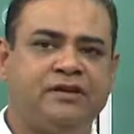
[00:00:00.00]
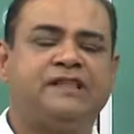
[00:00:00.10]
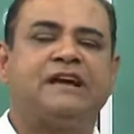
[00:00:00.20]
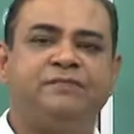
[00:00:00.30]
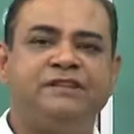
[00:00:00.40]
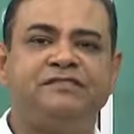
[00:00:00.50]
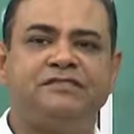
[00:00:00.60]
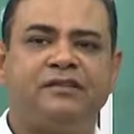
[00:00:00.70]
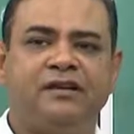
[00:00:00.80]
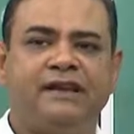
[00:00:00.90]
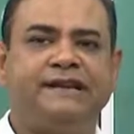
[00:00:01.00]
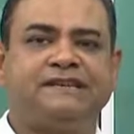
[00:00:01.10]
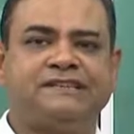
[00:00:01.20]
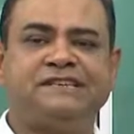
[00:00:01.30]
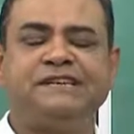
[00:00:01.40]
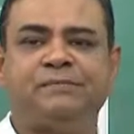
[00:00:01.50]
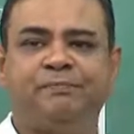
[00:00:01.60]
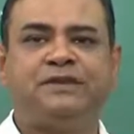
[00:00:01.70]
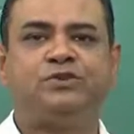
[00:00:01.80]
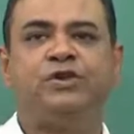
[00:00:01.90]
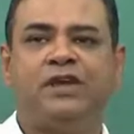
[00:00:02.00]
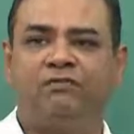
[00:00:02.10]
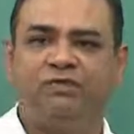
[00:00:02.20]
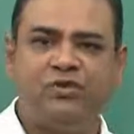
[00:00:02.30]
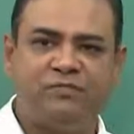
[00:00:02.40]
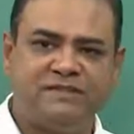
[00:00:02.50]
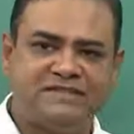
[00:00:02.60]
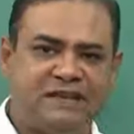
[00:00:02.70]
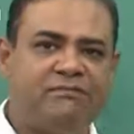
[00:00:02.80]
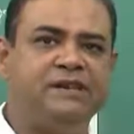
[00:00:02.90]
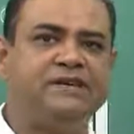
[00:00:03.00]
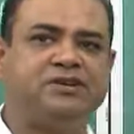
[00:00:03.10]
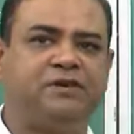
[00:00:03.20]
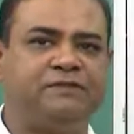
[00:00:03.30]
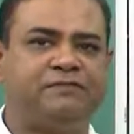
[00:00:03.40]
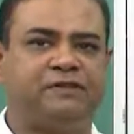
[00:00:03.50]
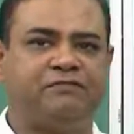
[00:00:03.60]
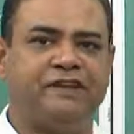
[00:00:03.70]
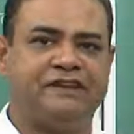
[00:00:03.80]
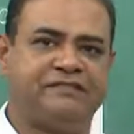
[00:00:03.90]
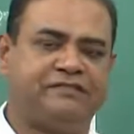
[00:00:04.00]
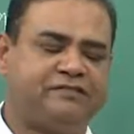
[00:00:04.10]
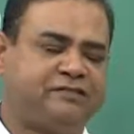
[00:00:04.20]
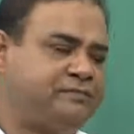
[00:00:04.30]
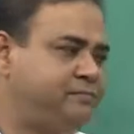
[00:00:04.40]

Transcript: That means, let us see the pictorial view of the stability of different phases.